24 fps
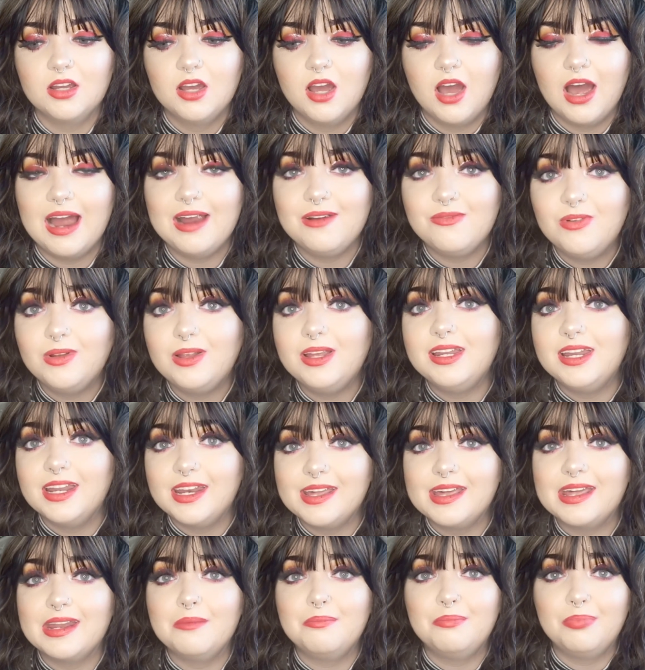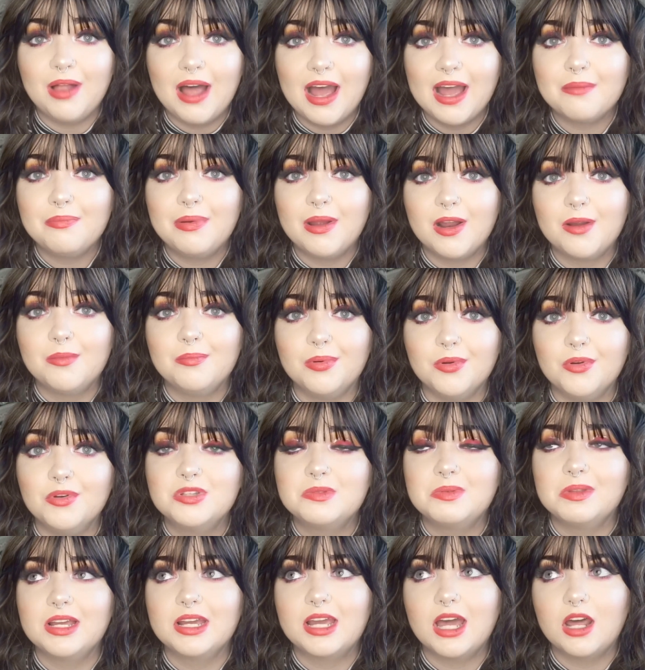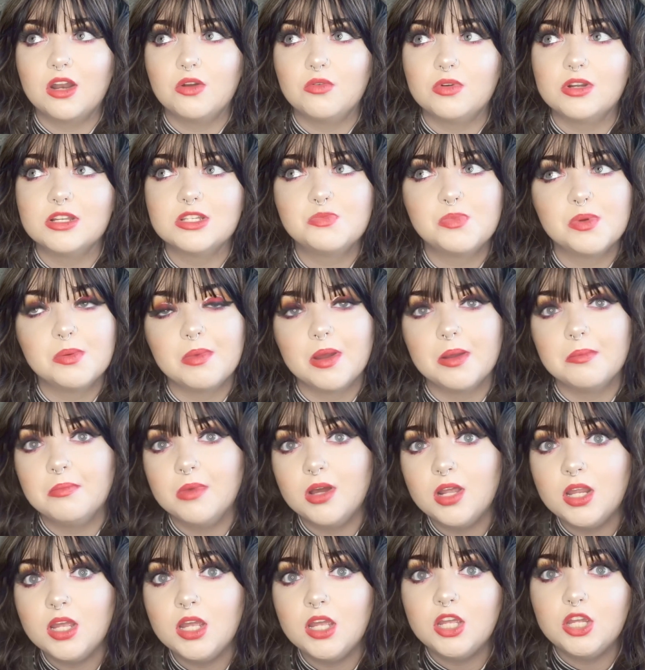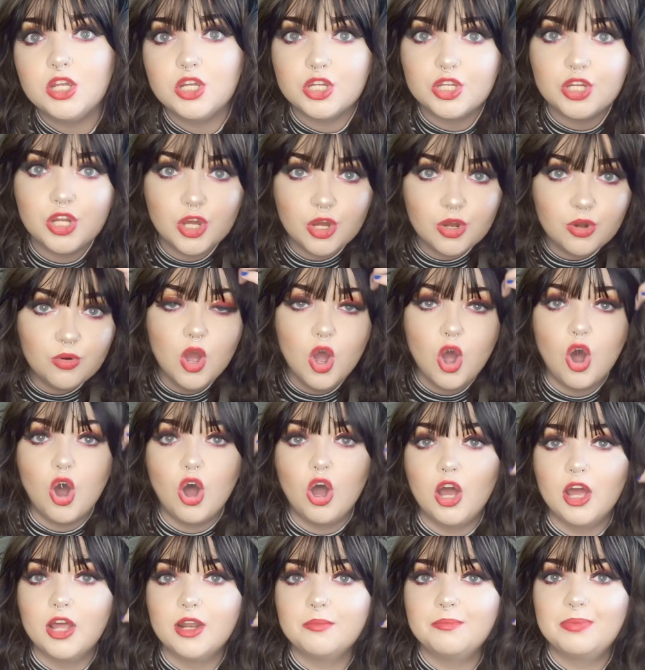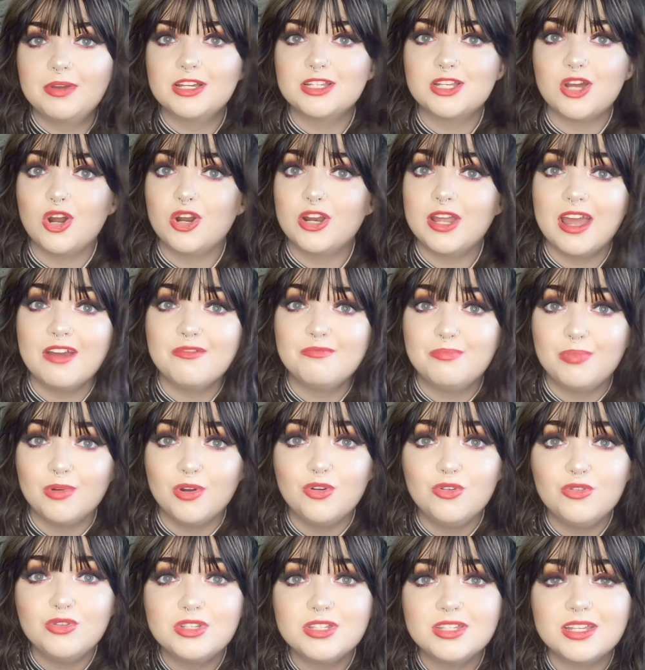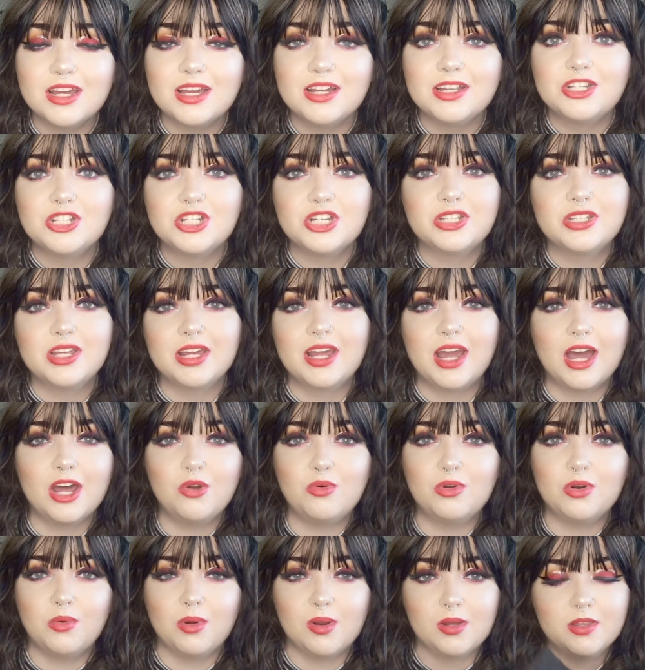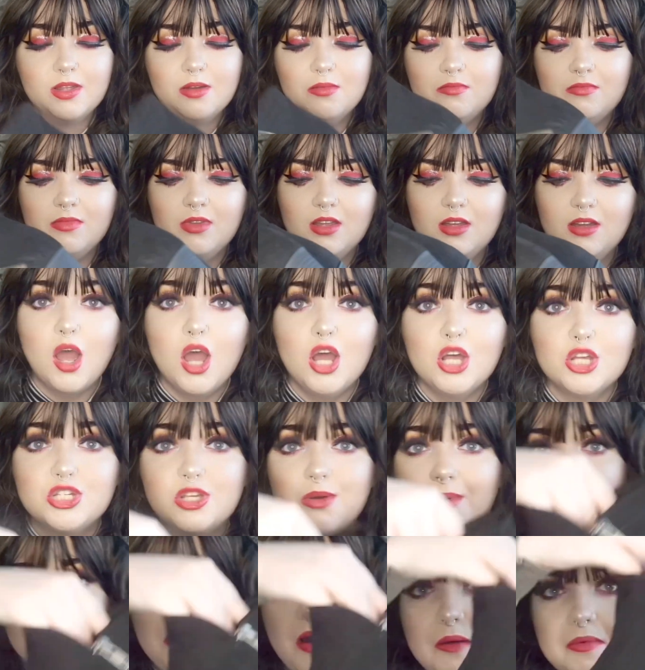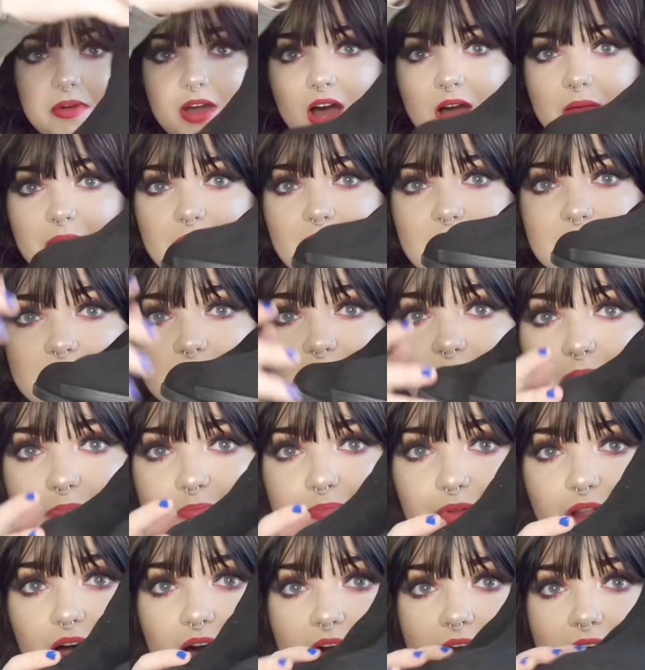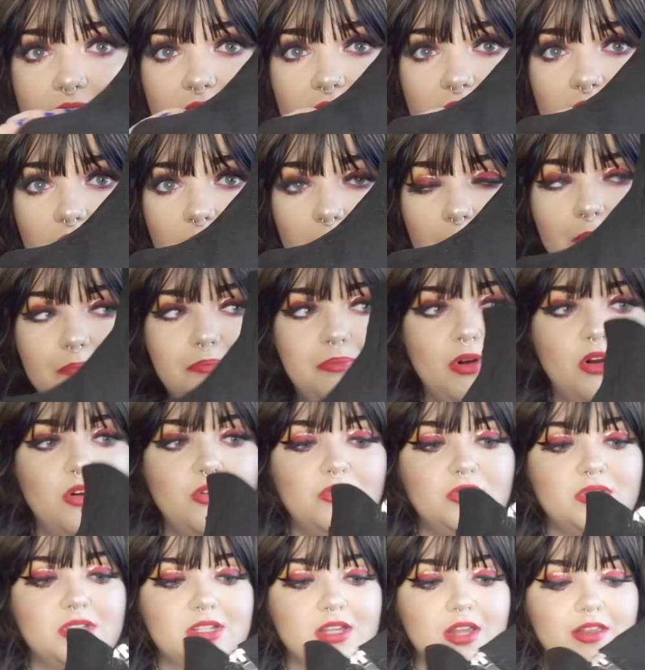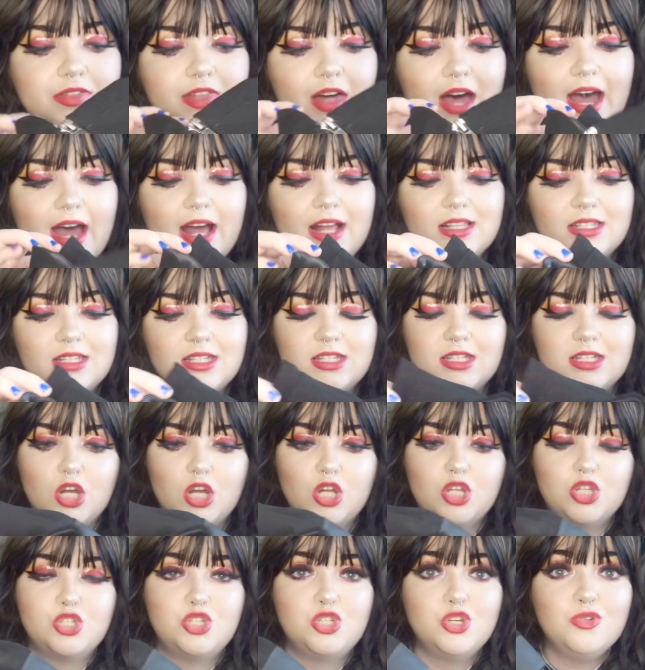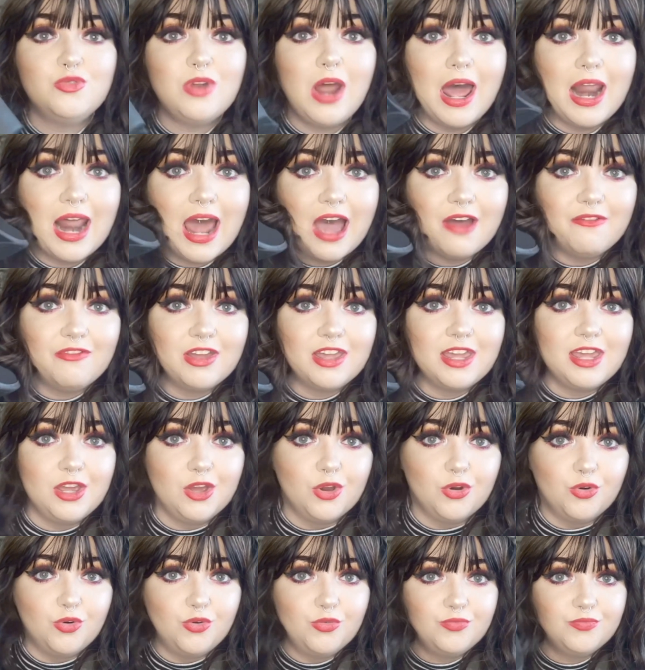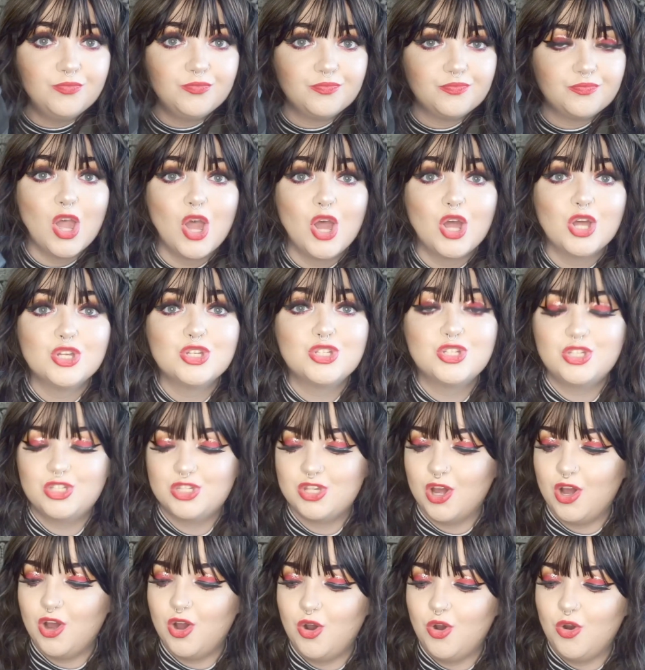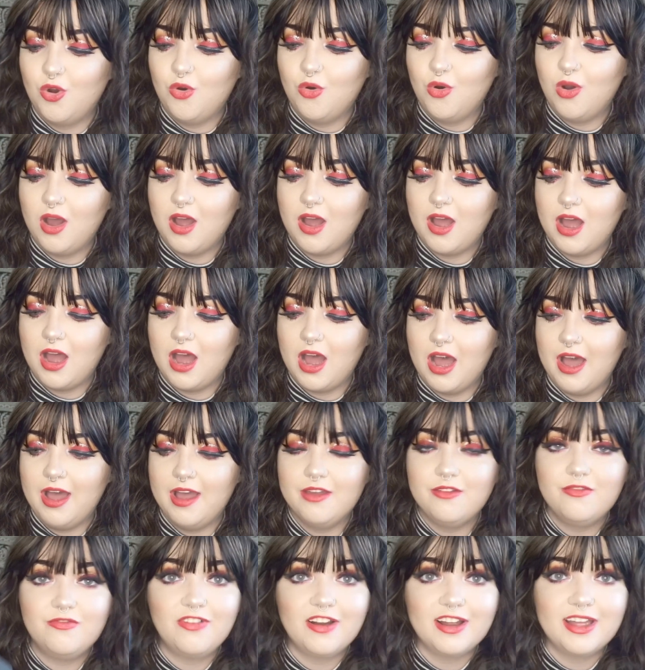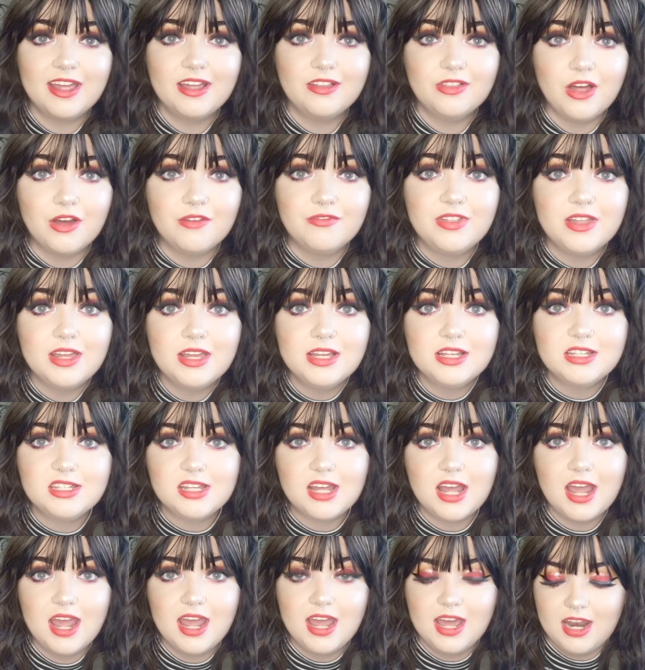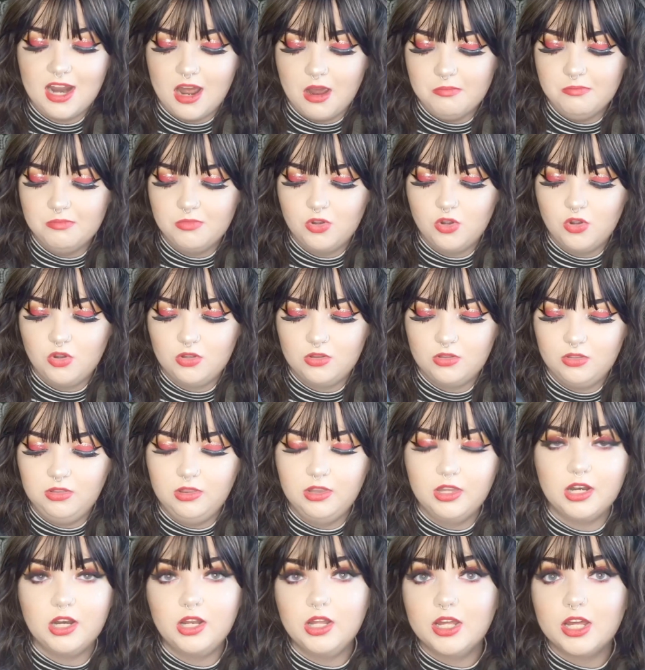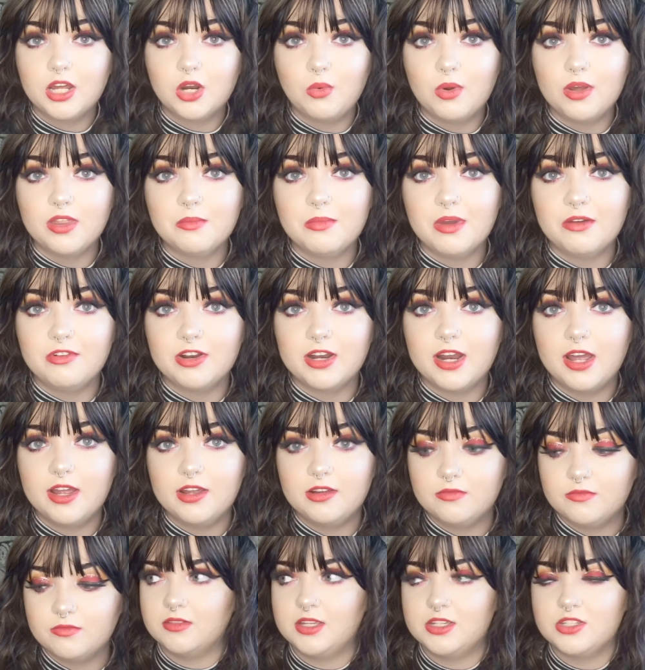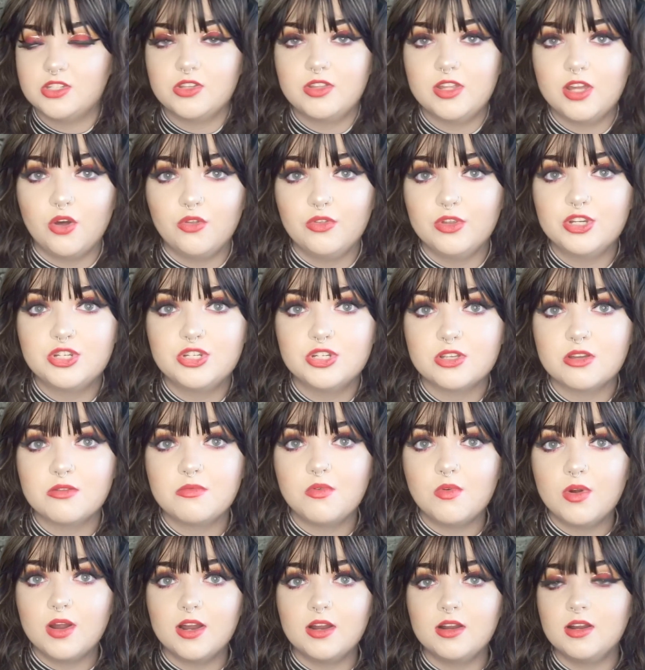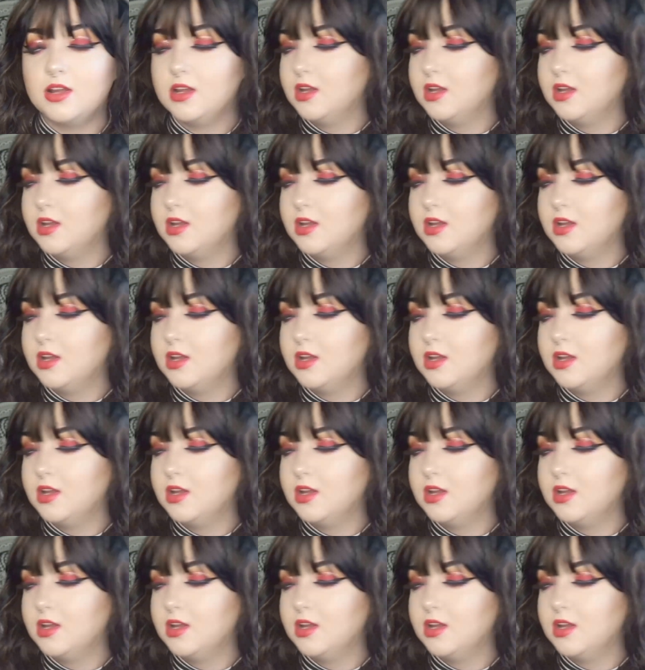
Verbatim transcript: I really need to get a black pair of boots, but like I don't want to spend my money, you know, on because I already have boots. It's just like I don't want to wear them. So my mom got me some black boots that do not have a heel. So I freaking love these and I'm literally gonna wear them every day. These are the only shoes I'm gonna wear.